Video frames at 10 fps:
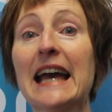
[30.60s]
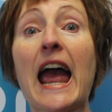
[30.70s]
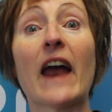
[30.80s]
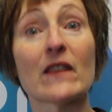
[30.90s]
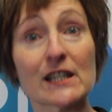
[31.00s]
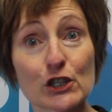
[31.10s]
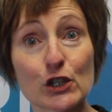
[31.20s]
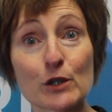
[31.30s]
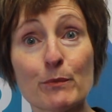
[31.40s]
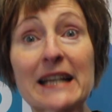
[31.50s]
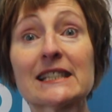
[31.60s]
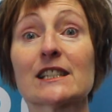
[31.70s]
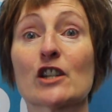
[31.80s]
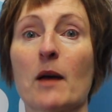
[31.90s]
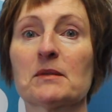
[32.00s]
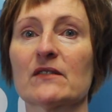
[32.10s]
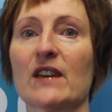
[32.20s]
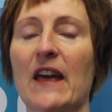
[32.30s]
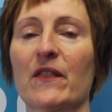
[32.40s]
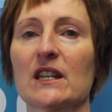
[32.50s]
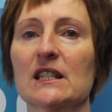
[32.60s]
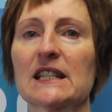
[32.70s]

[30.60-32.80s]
And there's two basic types of catheters,